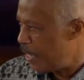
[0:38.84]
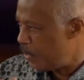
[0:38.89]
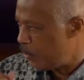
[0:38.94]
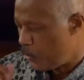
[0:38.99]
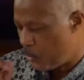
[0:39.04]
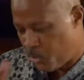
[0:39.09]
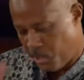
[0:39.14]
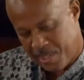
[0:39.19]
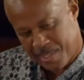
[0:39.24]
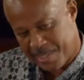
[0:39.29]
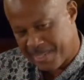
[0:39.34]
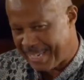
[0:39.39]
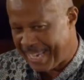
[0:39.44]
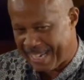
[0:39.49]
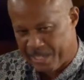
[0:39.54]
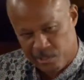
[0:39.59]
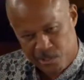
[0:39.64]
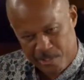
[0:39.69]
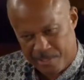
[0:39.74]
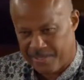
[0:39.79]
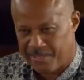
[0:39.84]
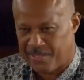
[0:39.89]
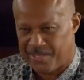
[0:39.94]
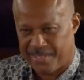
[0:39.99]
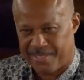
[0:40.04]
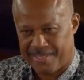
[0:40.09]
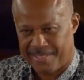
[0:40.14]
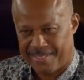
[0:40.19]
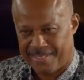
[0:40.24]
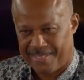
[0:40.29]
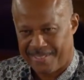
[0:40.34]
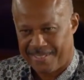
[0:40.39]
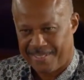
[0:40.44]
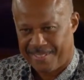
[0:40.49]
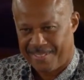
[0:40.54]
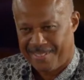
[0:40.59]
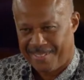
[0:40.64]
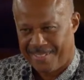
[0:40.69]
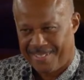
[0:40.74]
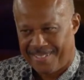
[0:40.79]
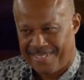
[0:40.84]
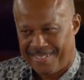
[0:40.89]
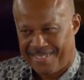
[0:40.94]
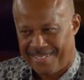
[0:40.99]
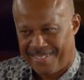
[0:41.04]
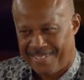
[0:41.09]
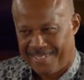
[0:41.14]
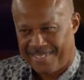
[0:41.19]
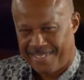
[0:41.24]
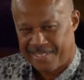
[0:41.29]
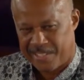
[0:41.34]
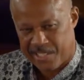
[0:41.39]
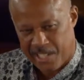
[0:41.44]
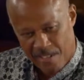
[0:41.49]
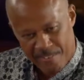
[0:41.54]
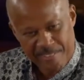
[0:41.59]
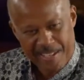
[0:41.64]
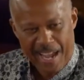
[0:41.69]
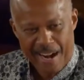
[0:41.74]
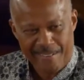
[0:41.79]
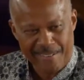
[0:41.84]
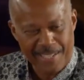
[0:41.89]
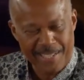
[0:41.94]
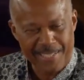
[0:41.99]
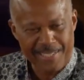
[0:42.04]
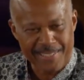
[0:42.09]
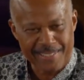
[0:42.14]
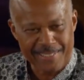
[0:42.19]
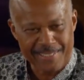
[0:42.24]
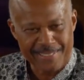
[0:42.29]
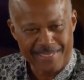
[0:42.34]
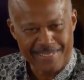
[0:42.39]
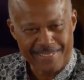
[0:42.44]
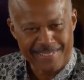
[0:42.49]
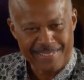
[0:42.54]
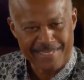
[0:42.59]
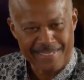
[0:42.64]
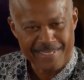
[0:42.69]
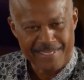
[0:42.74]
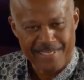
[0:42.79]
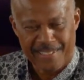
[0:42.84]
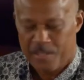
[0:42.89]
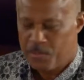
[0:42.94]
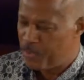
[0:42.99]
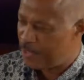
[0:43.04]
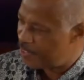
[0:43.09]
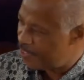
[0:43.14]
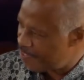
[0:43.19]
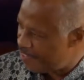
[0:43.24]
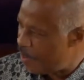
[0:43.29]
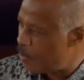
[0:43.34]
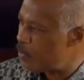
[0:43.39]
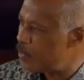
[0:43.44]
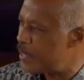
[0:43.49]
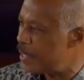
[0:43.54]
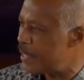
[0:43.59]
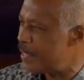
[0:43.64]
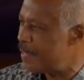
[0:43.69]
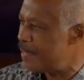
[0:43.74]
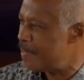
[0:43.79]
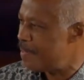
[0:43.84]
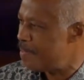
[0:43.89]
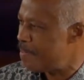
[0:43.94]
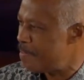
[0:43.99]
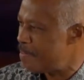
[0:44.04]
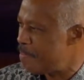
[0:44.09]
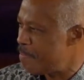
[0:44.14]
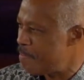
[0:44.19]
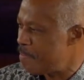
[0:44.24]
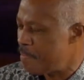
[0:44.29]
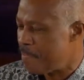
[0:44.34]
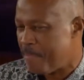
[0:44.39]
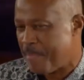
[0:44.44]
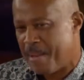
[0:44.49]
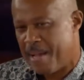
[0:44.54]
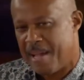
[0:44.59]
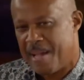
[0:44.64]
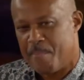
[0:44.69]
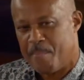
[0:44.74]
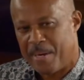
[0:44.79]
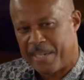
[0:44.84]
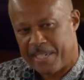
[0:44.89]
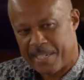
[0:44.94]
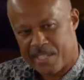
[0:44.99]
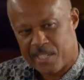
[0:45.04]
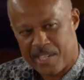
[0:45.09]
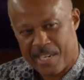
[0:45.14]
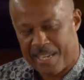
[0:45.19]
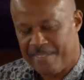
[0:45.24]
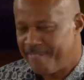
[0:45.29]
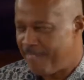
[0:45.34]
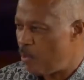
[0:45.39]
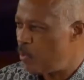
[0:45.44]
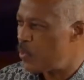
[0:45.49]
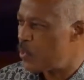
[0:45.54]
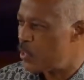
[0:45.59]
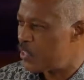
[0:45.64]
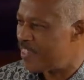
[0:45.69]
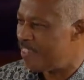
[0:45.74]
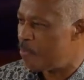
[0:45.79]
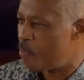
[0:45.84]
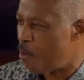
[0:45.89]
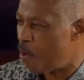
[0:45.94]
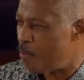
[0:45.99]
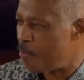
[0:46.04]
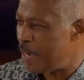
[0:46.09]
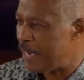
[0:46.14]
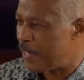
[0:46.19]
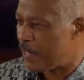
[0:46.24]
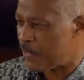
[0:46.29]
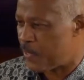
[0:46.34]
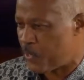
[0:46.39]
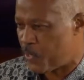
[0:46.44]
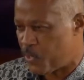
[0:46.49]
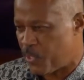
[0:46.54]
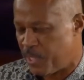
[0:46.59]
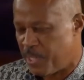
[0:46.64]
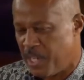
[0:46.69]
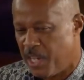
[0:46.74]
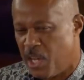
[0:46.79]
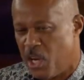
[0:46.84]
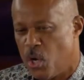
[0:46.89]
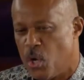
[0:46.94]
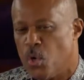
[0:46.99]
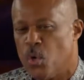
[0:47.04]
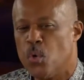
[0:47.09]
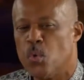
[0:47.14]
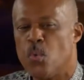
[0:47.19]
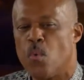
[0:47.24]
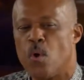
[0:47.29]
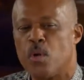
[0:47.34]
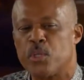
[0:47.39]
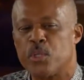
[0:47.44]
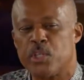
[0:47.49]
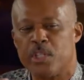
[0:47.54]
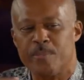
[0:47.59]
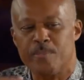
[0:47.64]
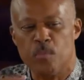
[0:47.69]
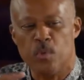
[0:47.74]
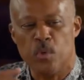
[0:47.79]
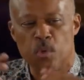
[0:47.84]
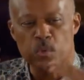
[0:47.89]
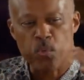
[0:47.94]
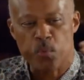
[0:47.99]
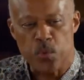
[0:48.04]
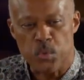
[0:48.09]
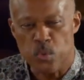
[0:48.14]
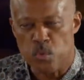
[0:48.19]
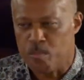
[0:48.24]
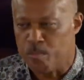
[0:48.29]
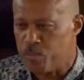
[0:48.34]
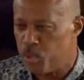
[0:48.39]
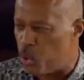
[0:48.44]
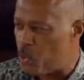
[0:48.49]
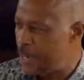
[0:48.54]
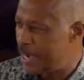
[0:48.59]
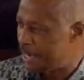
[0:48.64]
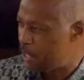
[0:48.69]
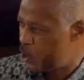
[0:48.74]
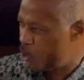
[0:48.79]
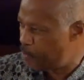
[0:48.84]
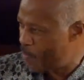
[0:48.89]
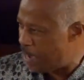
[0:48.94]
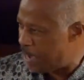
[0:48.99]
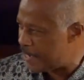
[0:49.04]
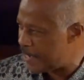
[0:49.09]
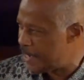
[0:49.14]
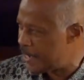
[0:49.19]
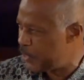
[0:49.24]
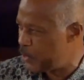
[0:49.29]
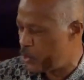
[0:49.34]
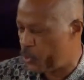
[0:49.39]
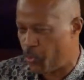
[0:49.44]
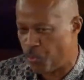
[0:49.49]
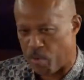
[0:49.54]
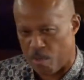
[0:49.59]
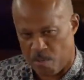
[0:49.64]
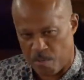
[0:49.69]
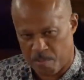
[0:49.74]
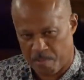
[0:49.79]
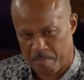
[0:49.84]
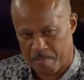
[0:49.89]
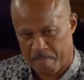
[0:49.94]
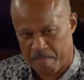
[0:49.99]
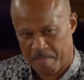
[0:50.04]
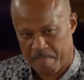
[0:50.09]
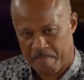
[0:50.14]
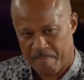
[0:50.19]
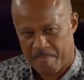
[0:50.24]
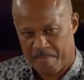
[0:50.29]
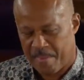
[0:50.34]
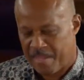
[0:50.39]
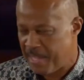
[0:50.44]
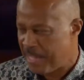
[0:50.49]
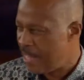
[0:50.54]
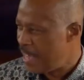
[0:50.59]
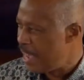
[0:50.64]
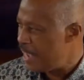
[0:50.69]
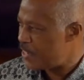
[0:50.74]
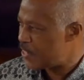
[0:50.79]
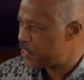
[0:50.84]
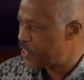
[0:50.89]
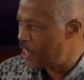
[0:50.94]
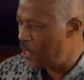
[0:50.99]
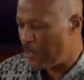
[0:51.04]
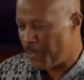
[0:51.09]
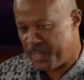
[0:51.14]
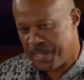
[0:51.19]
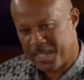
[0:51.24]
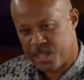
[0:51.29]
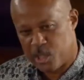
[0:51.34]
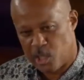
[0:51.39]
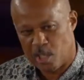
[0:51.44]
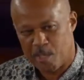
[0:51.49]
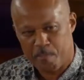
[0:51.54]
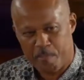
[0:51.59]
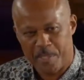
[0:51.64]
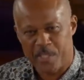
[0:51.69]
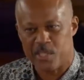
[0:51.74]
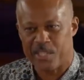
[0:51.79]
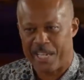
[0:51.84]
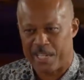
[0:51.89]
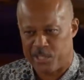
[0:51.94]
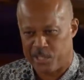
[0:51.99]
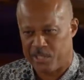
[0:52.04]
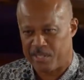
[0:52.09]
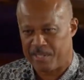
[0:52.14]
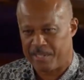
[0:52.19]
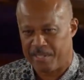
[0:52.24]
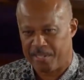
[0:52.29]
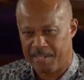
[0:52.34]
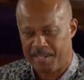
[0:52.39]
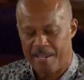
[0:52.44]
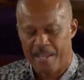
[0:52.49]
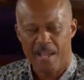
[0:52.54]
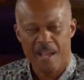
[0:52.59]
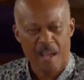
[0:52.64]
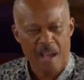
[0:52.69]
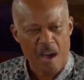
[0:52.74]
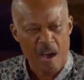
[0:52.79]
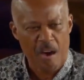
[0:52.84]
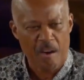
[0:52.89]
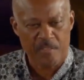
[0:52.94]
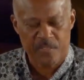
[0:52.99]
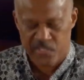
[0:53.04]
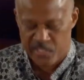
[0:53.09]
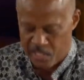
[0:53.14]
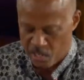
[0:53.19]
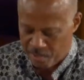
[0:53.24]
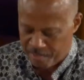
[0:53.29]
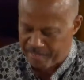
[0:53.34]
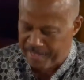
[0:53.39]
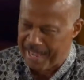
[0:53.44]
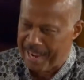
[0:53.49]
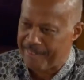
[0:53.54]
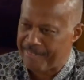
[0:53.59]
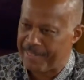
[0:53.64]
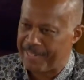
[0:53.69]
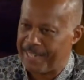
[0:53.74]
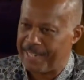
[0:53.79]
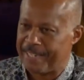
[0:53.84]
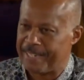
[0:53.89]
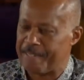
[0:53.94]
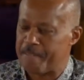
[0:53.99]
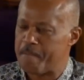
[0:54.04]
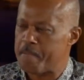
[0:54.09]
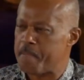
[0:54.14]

You see the connections? South Carolina was founded by the slave owners of Barbados who wanted more room to expand and to grow. And so they took possession of South Carolina.